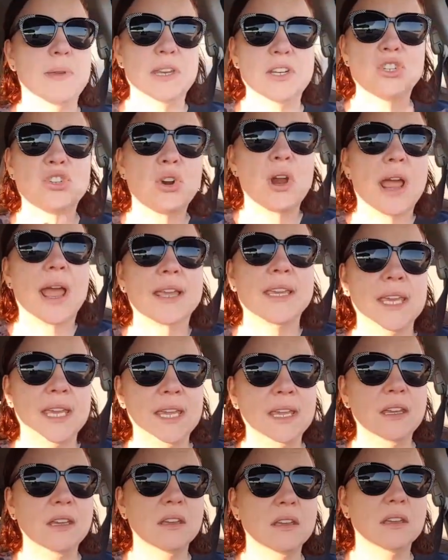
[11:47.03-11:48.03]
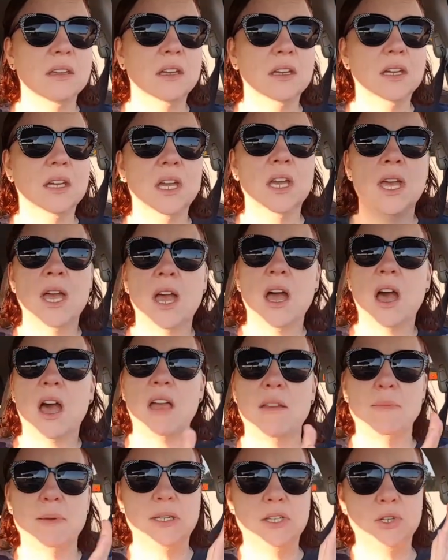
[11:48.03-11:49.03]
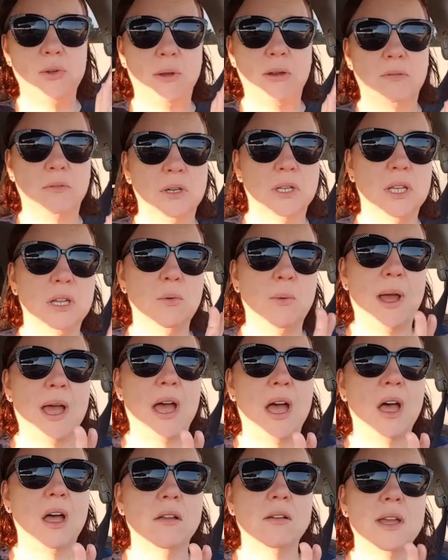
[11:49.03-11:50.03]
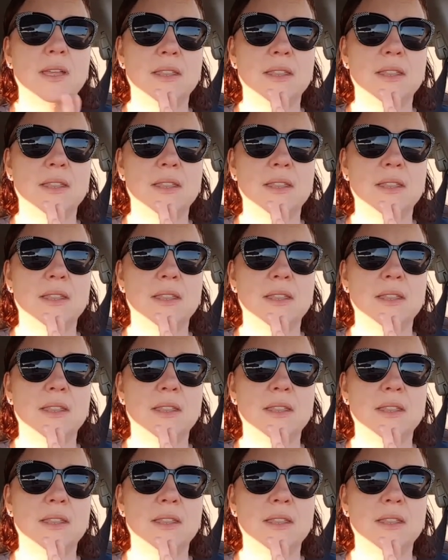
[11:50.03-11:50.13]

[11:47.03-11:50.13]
been tracking. I've been doing really well.